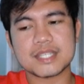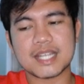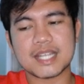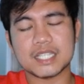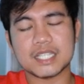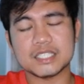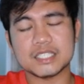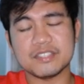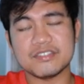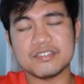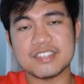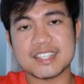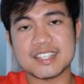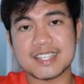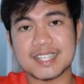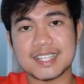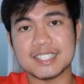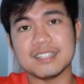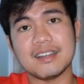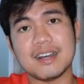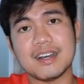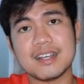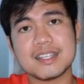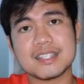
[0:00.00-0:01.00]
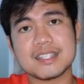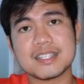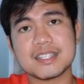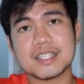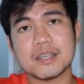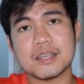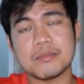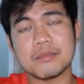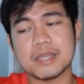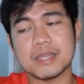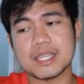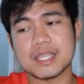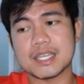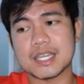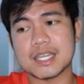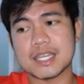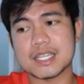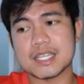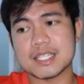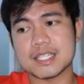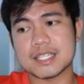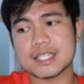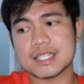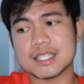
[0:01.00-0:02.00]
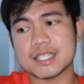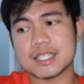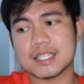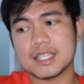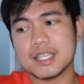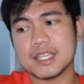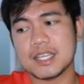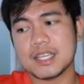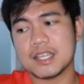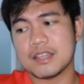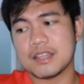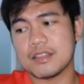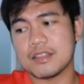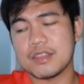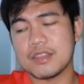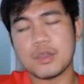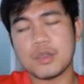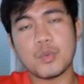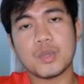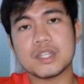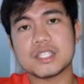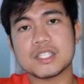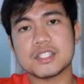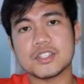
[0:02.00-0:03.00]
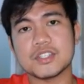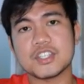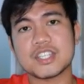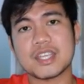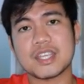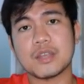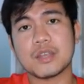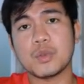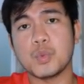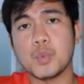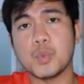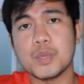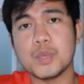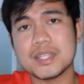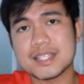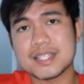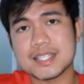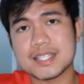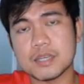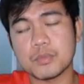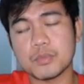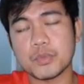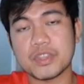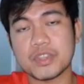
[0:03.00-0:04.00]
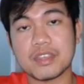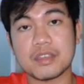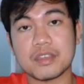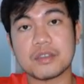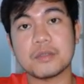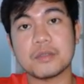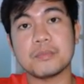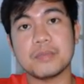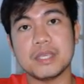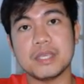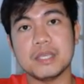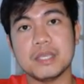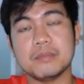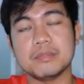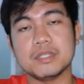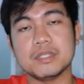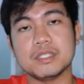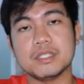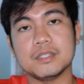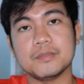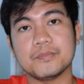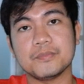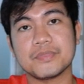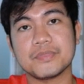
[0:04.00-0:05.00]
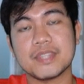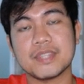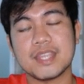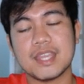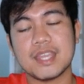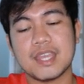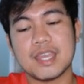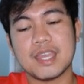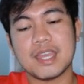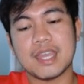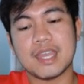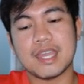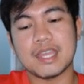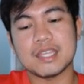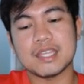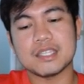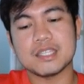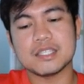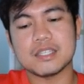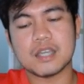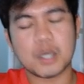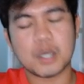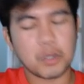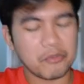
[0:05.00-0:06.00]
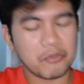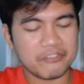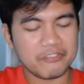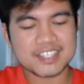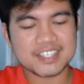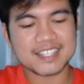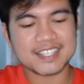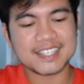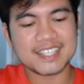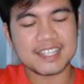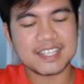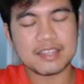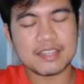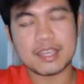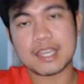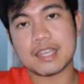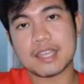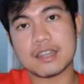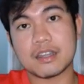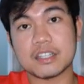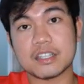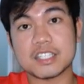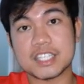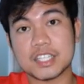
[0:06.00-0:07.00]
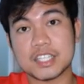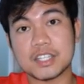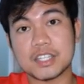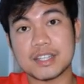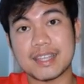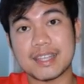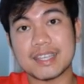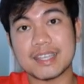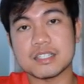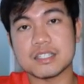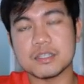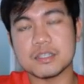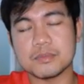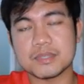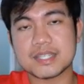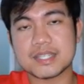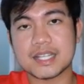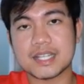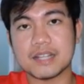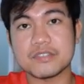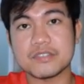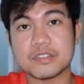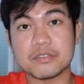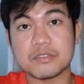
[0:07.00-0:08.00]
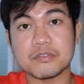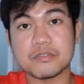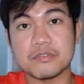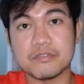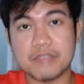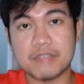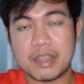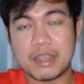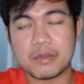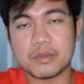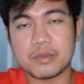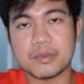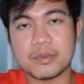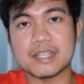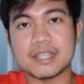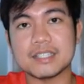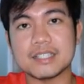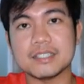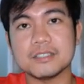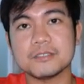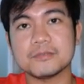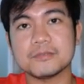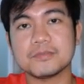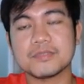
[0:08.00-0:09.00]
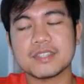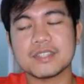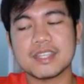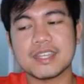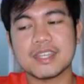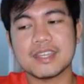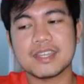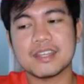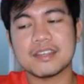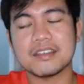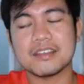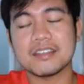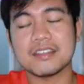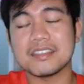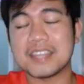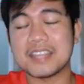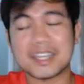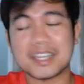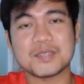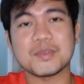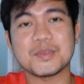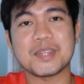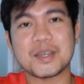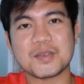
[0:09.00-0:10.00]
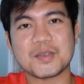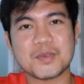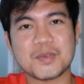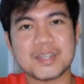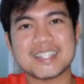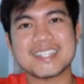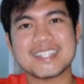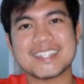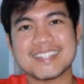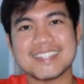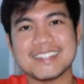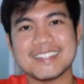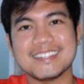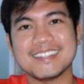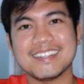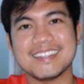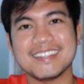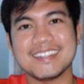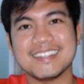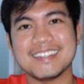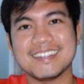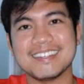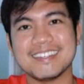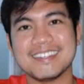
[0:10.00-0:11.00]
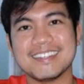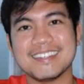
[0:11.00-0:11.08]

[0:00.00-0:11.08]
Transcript: themselves a lot because they want to share wisdom with other people. And obviously, they can articulate themselves very well. That is without question.